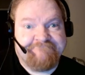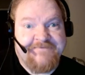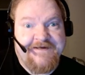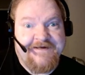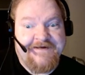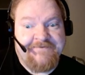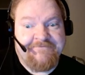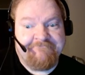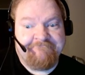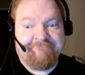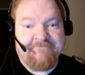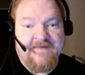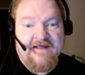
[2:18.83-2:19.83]

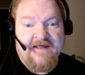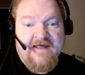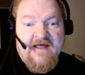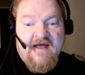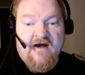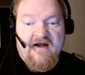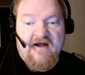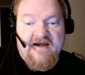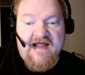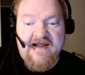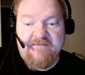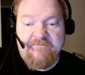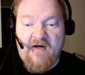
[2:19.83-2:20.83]
Yeah. And
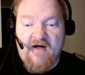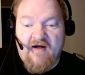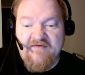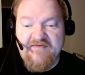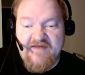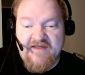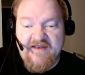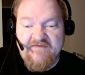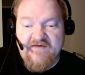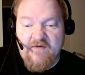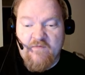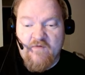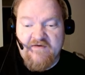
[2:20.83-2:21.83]
I can pause it if
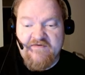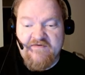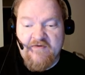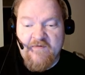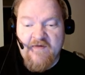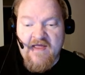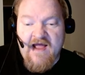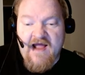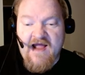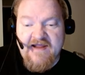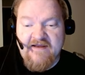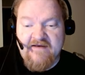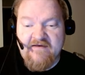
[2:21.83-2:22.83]
I want to.
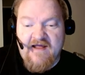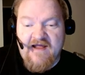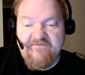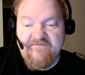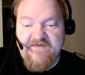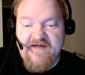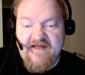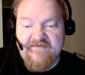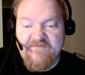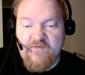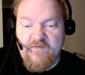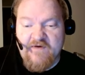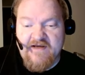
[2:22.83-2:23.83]
I can I can fast
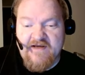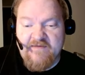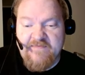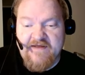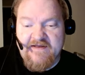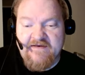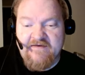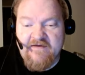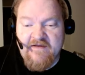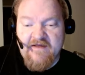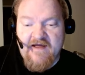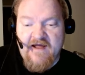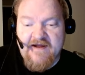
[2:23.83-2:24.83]
forward it a bit, and
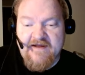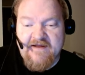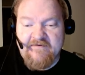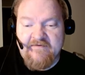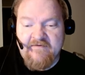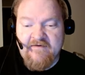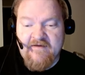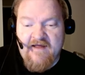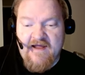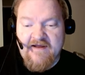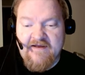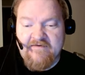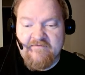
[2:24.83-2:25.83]
I can
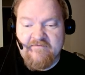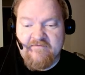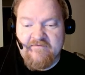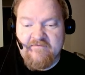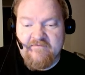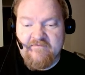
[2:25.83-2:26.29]
I can.